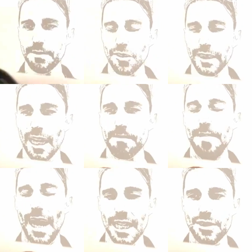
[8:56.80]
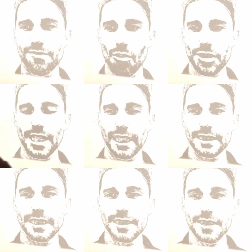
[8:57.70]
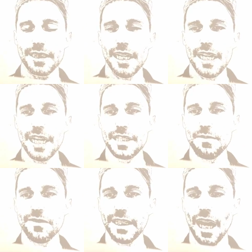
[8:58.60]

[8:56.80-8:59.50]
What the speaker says: moving up past 4 seconds. He's moving